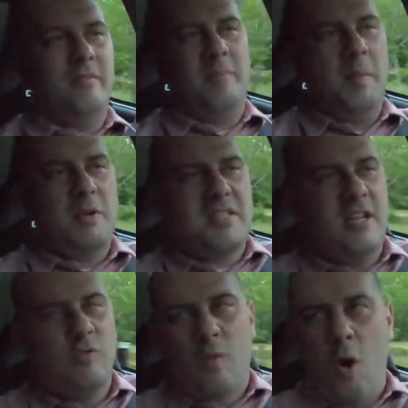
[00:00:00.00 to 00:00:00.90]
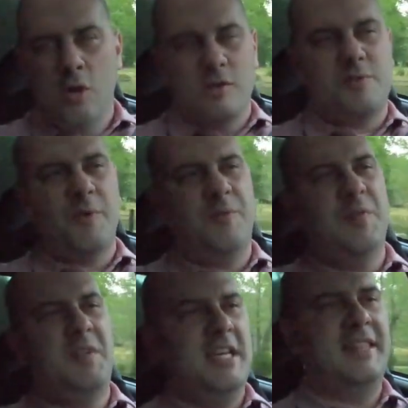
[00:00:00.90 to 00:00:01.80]
people are selling rollers for
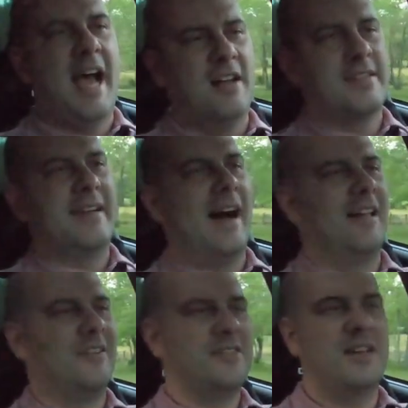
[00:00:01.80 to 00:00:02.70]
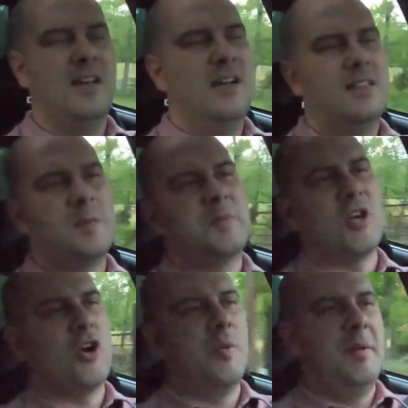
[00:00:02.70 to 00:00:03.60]
$15,000. It's
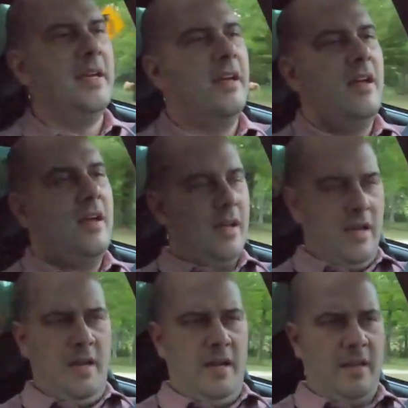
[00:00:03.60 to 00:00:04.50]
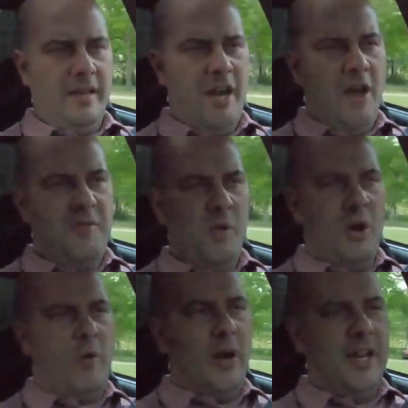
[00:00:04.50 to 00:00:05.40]
absurd to me. If you
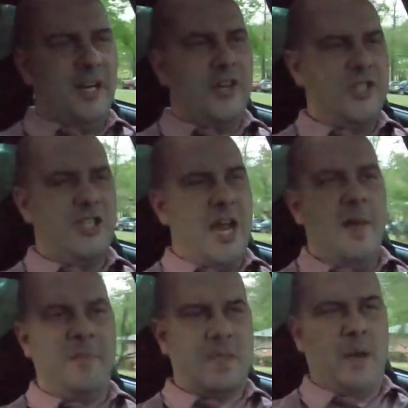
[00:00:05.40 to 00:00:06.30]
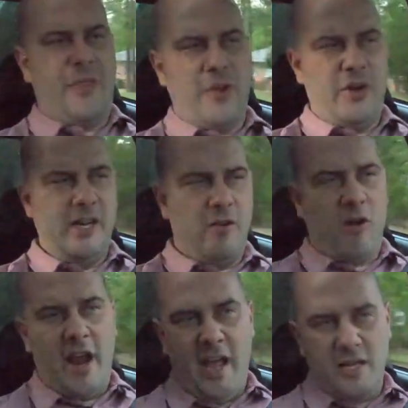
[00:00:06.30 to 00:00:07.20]
want one in good shape, it's about 30
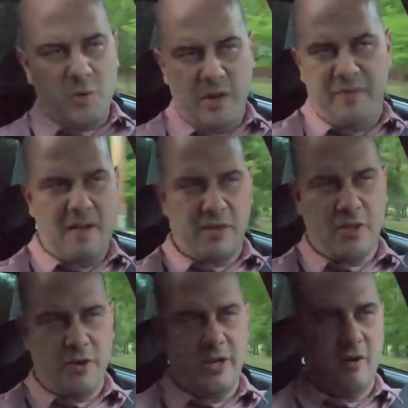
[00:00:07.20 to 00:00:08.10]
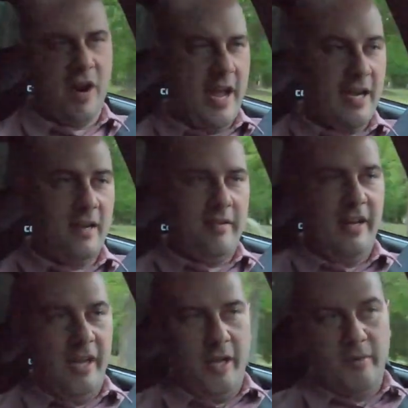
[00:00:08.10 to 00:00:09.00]
grand, 25 to 30 grand.
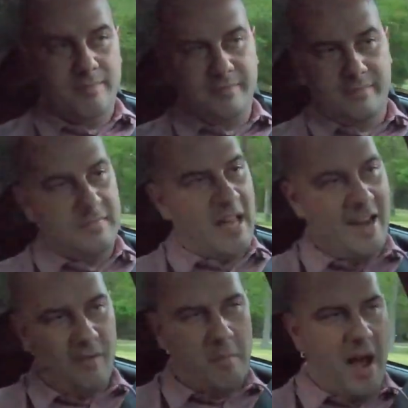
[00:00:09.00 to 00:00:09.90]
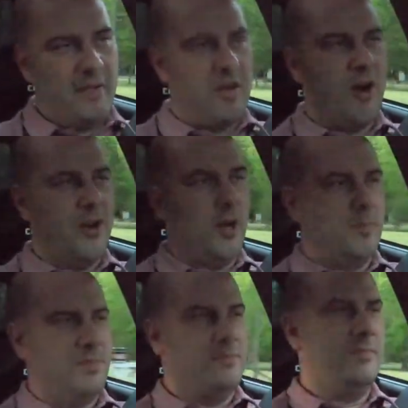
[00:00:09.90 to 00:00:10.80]
That even might have gone up.
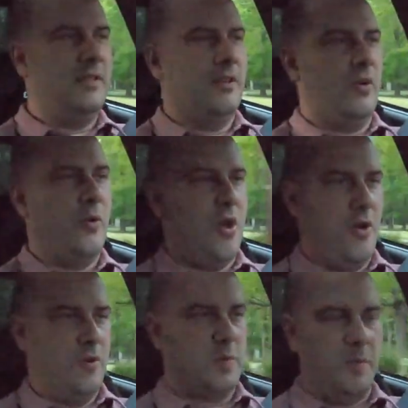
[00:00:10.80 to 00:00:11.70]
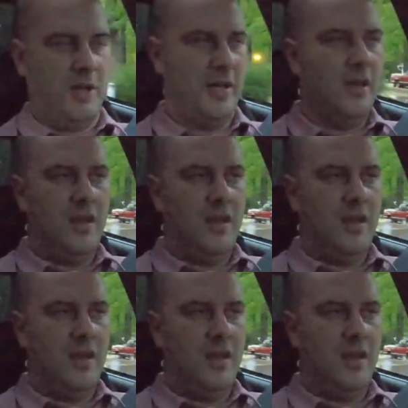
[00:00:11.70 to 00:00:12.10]
Who knows? But